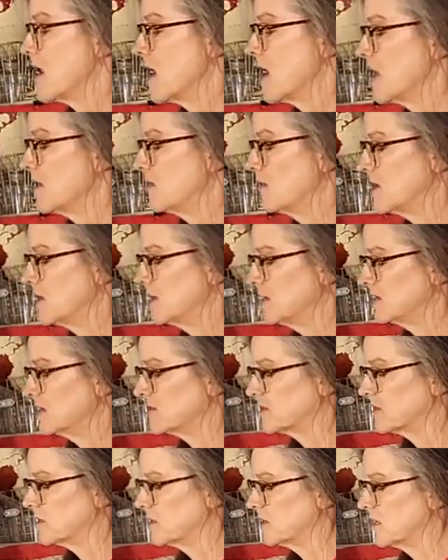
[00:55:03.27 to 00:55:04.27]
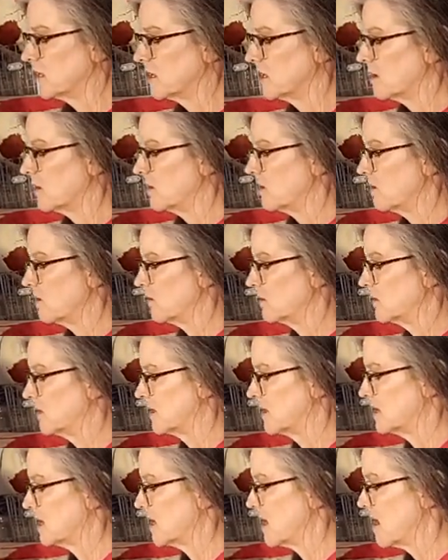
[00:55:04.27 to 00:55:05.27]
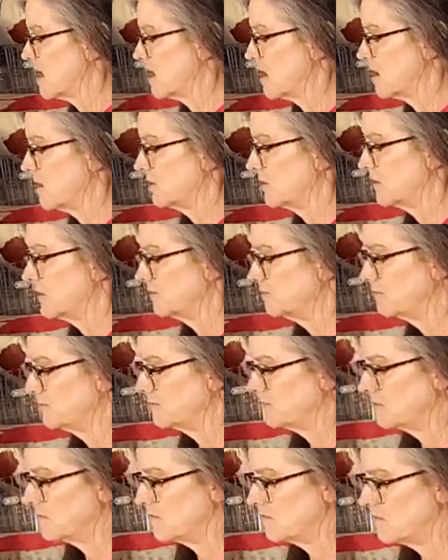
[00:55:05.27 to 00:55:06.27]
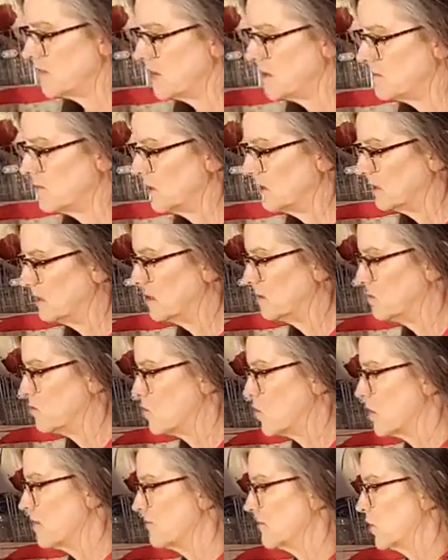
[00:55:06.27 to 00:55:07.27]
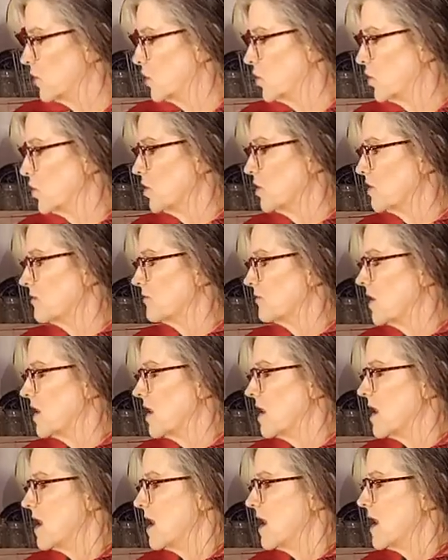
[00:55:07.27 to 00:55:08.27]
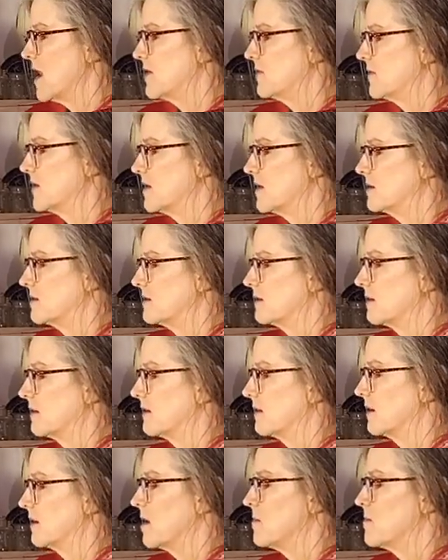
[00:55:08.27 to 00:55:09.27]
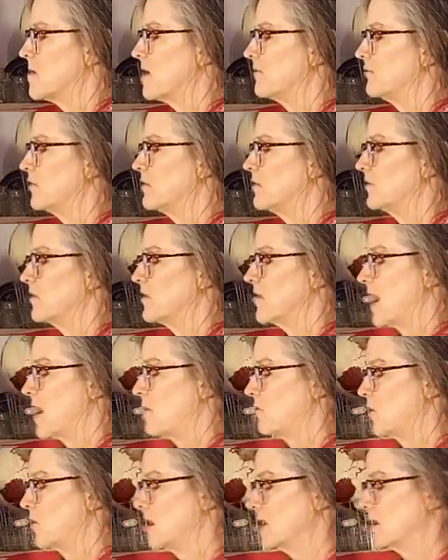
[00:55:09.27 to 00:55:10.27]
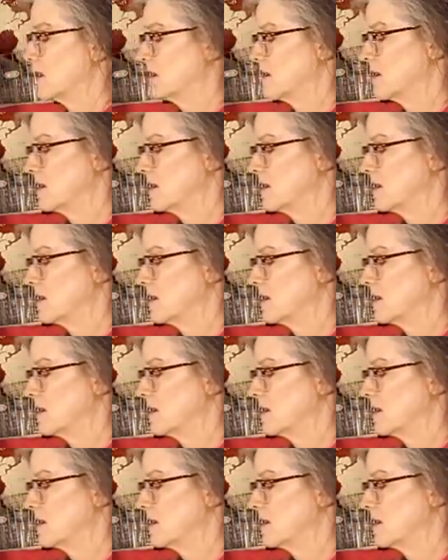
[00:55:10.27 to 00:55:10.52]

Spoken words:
and then it's gonna go down, maybe a little more of a curve, and then come off over that way.